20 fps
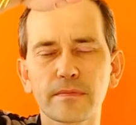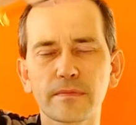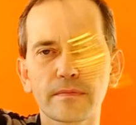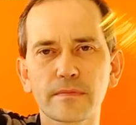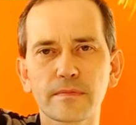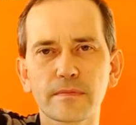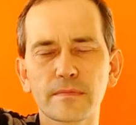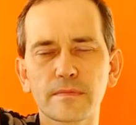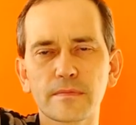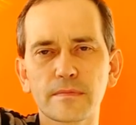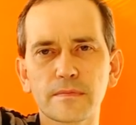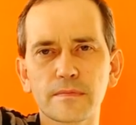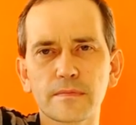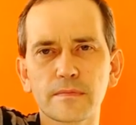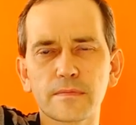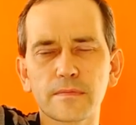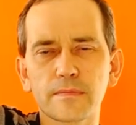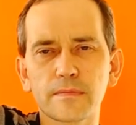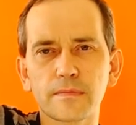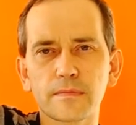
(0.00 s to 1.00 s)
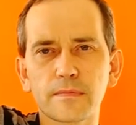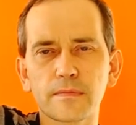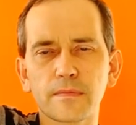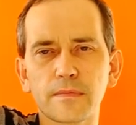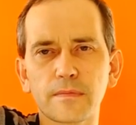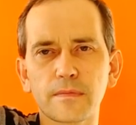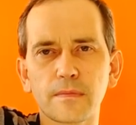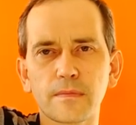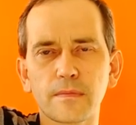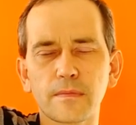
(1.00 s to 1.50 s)

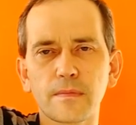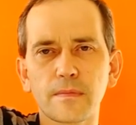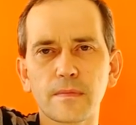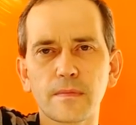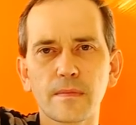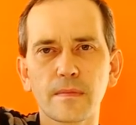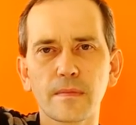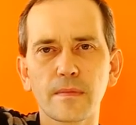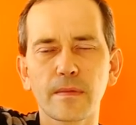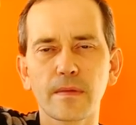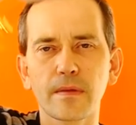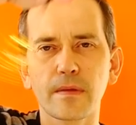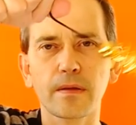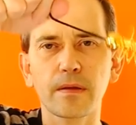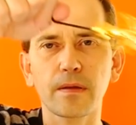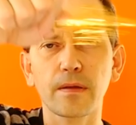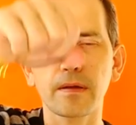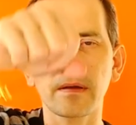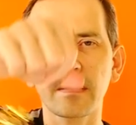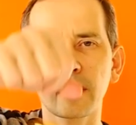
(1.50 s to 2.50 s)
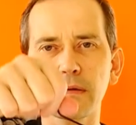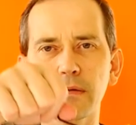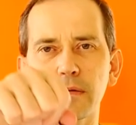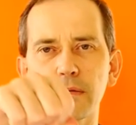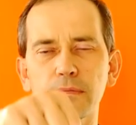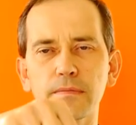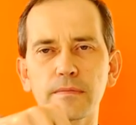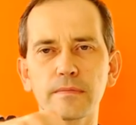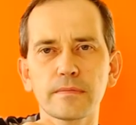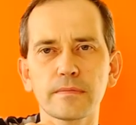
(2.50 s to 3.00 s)

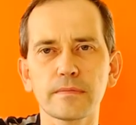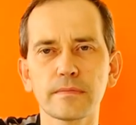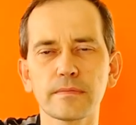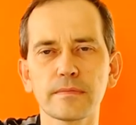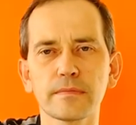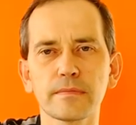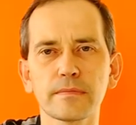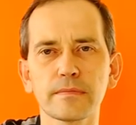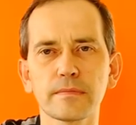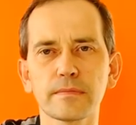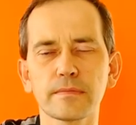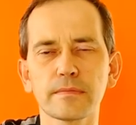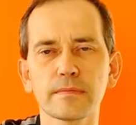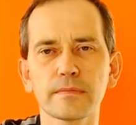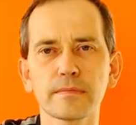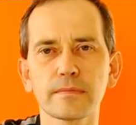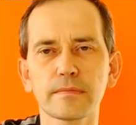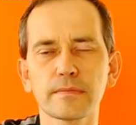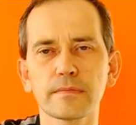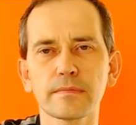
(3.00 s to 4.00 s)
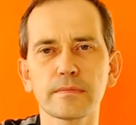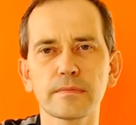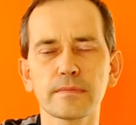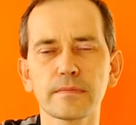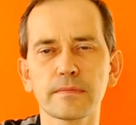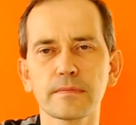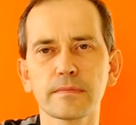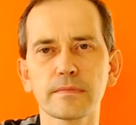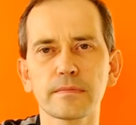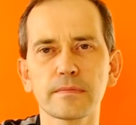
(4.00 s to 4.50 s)

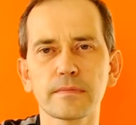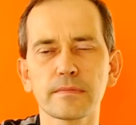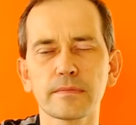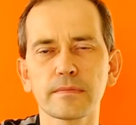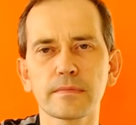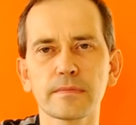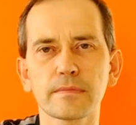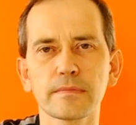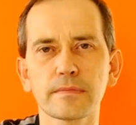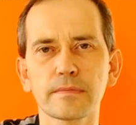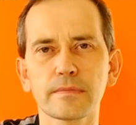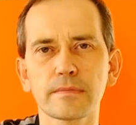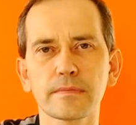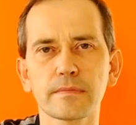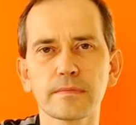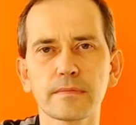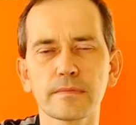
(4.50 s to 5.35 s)
No one is speaking in this clip.